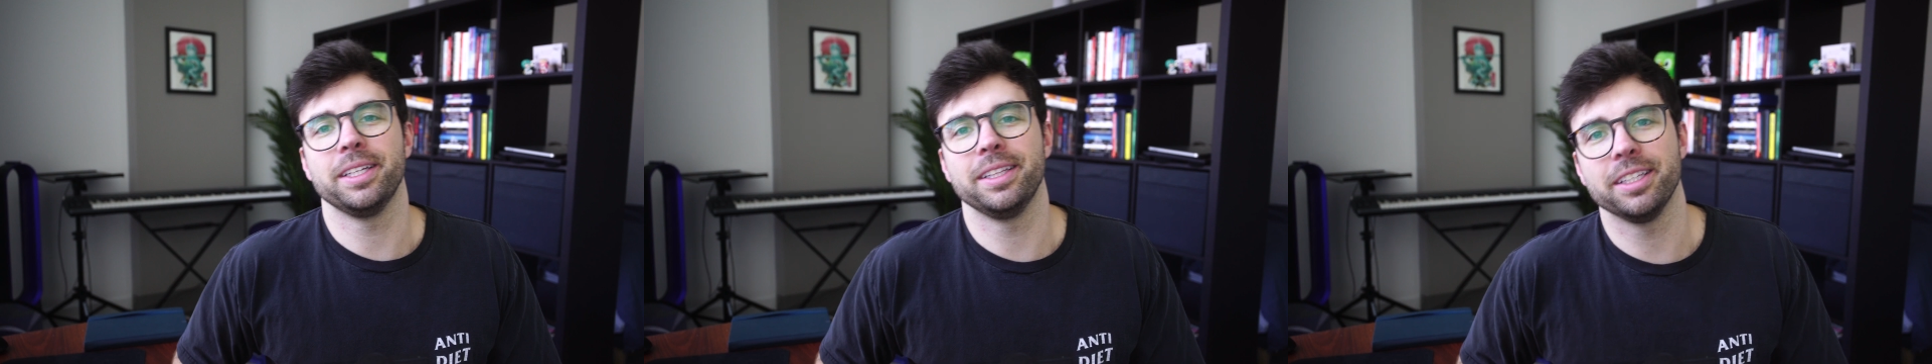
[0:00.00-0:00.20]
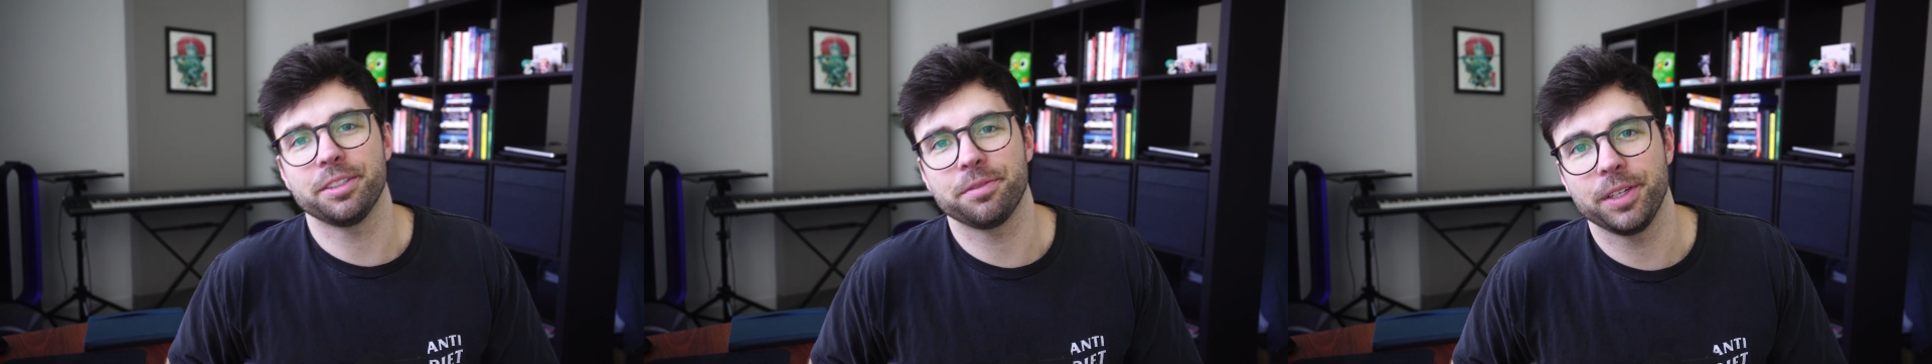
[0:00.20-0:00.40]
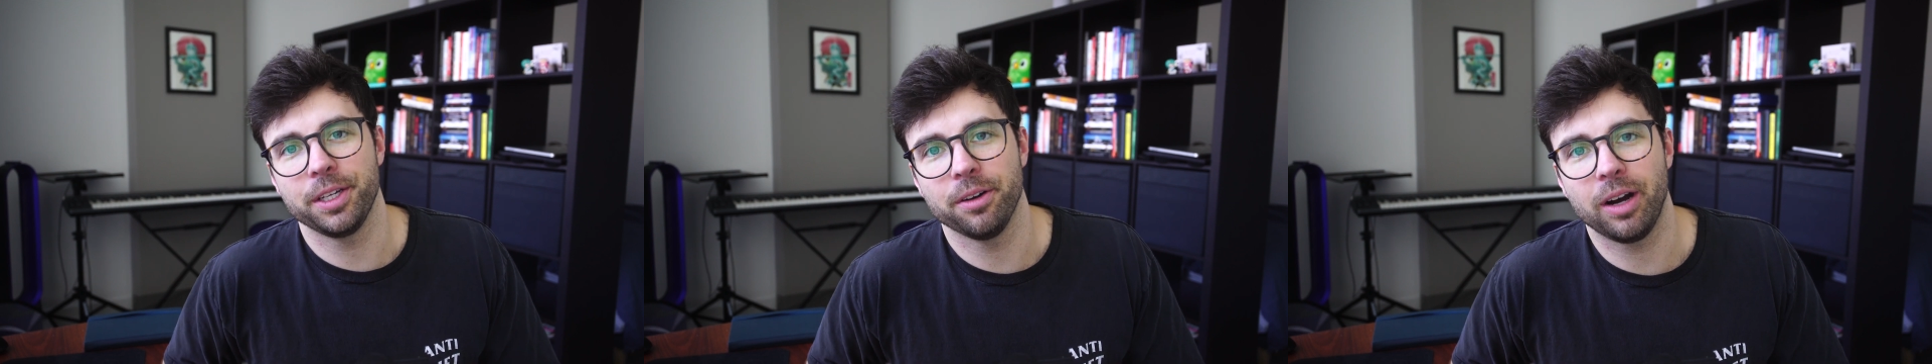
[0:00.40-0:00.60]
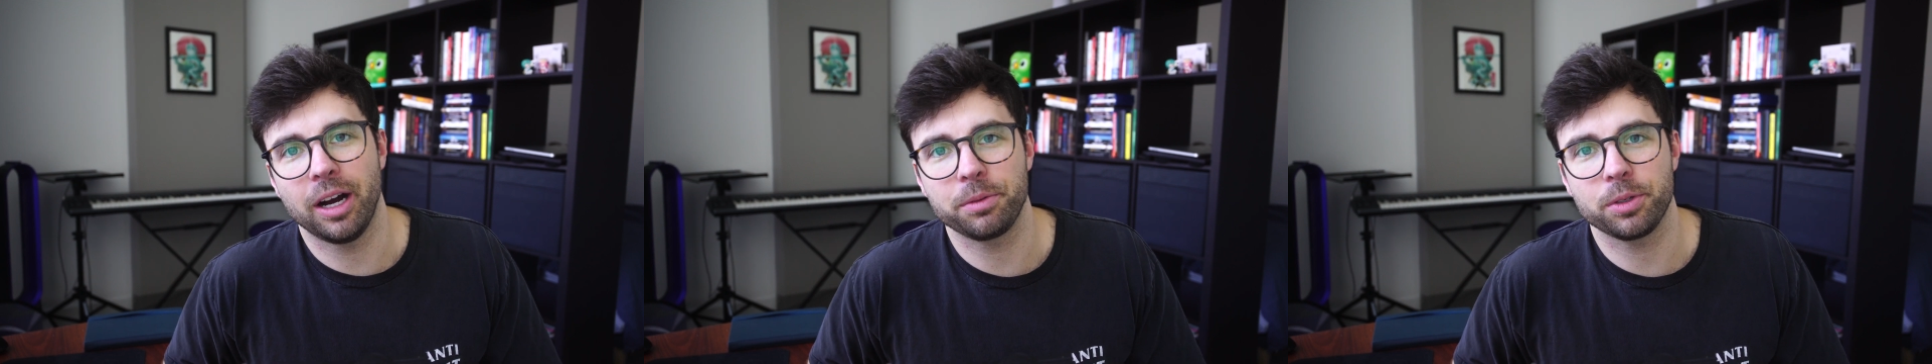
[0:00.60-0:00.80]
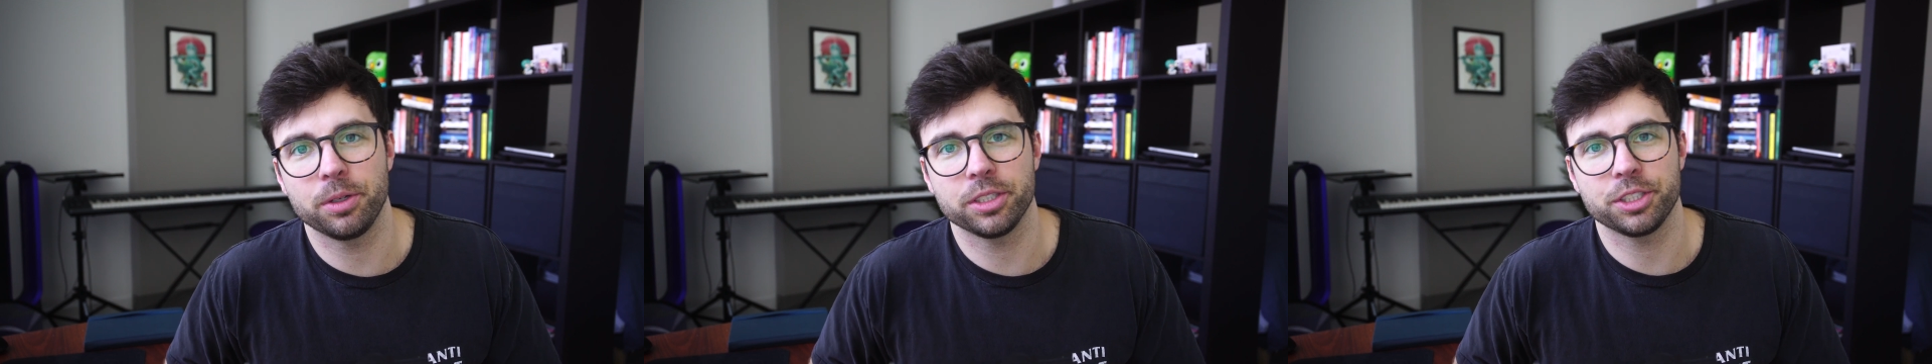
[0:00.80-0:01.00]
In this video,
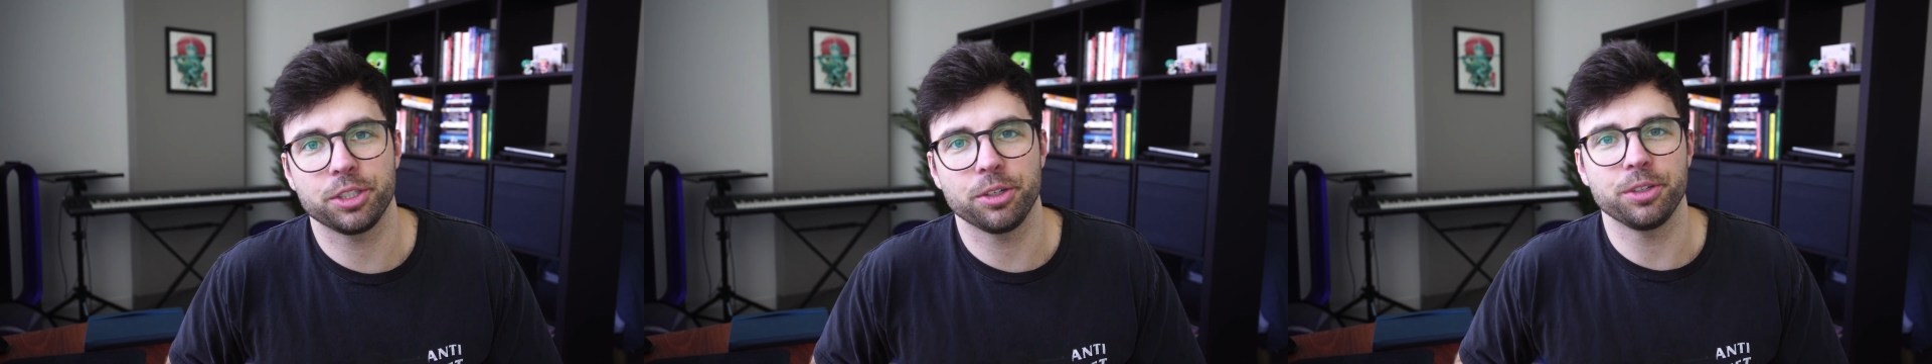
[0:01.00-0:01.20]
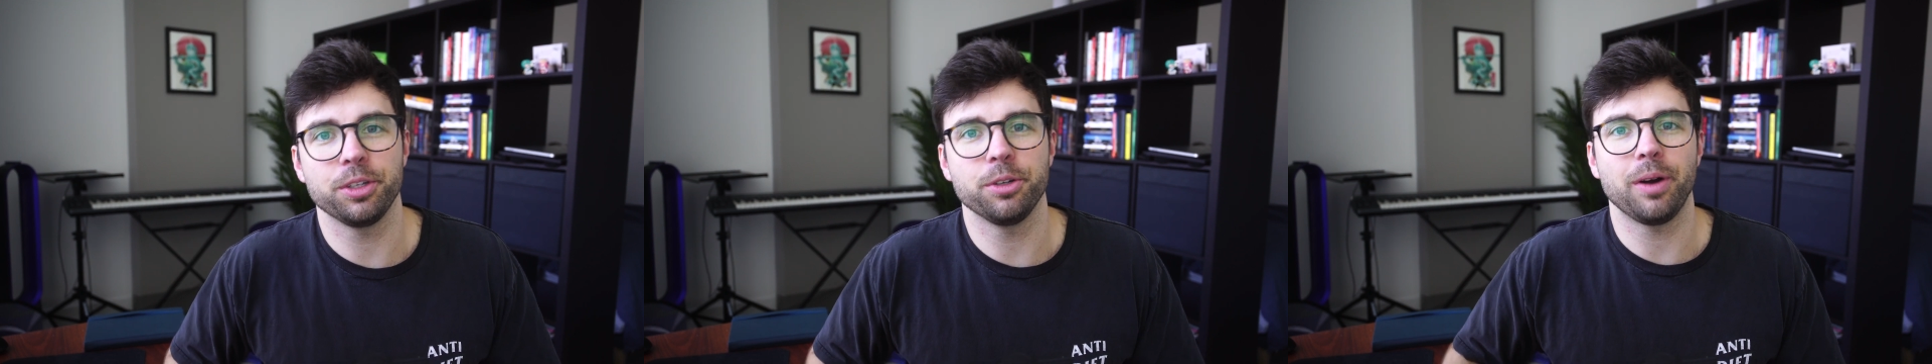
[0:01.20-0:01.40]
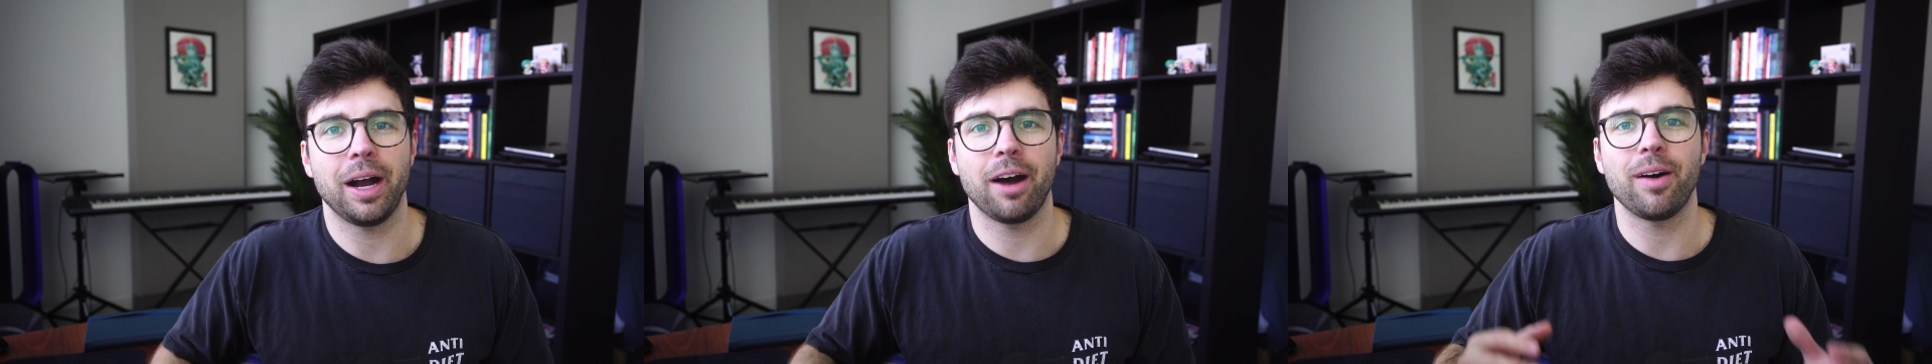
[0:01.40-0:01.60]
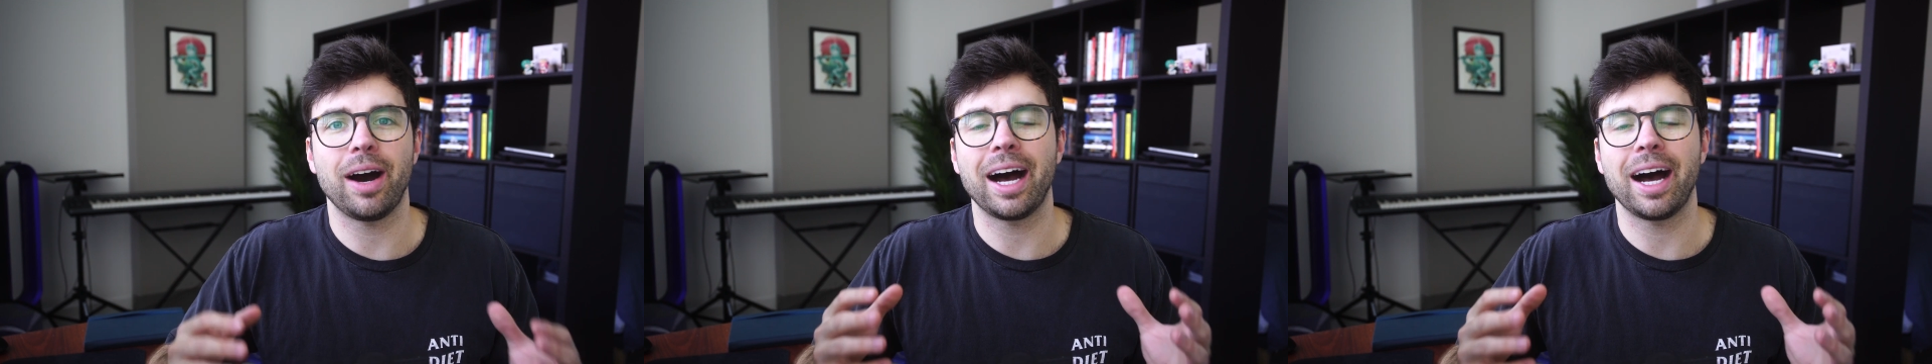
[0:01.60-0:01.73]
I'm going to show you how